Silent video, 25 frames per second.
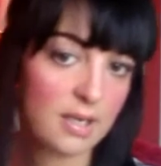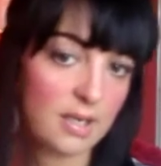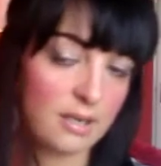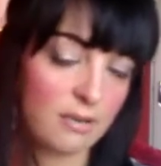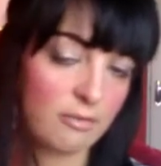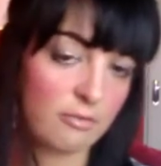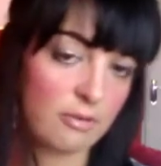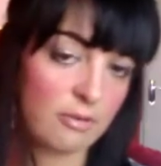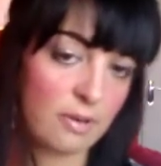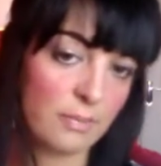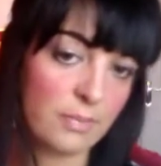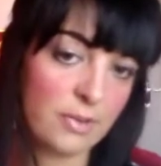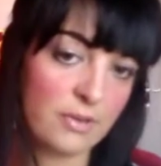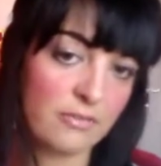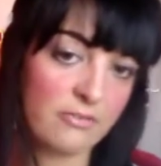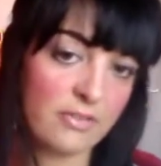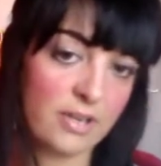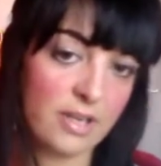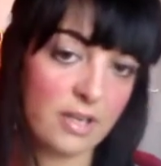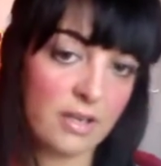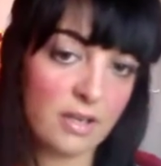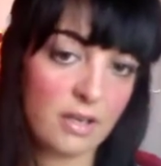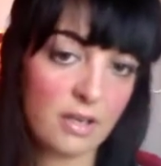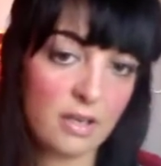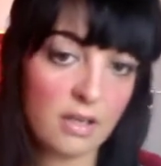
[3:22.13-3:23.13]
Grab your
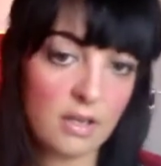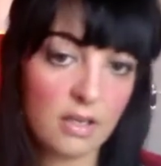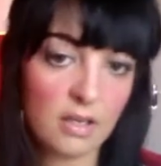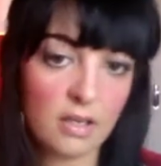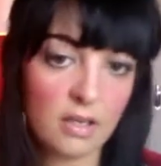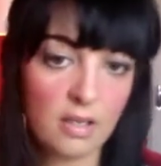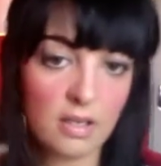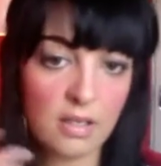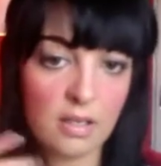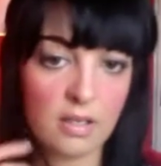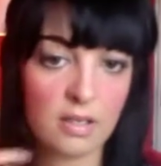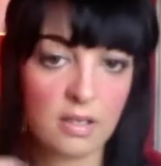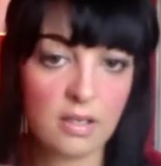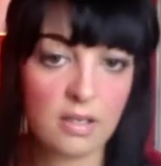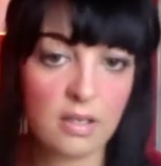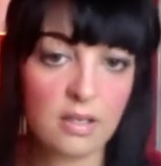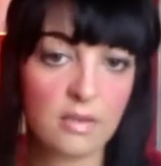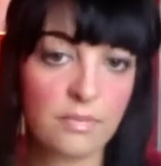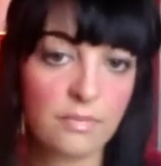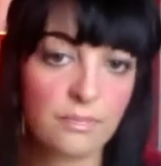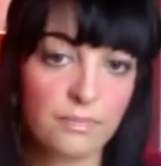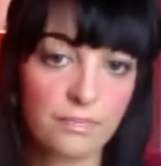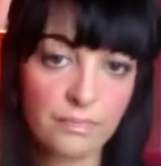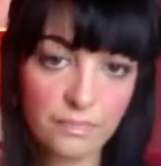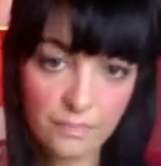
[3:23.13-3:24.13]
finger
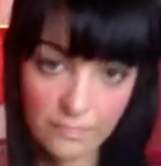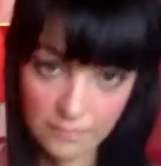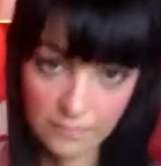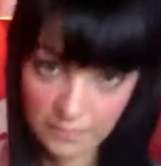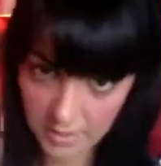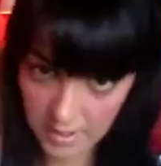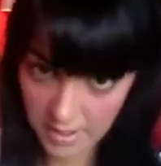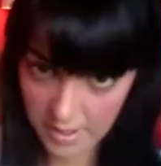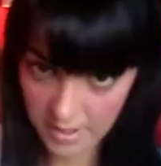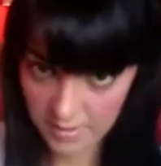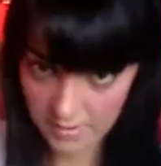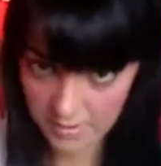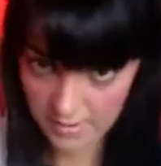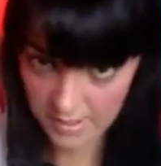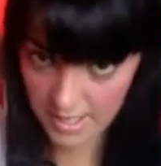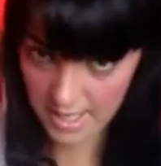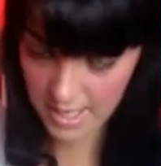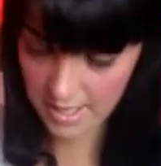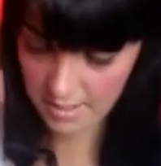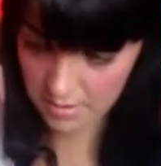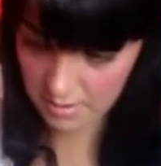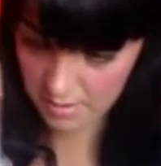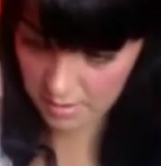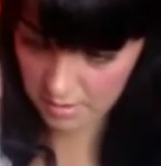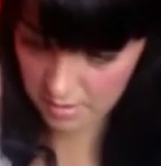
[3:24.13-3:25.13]
at the
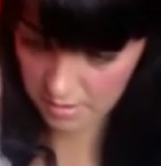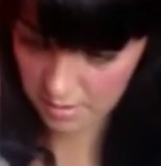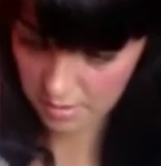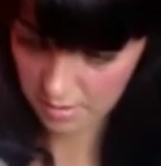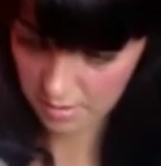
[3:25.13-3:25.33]
end.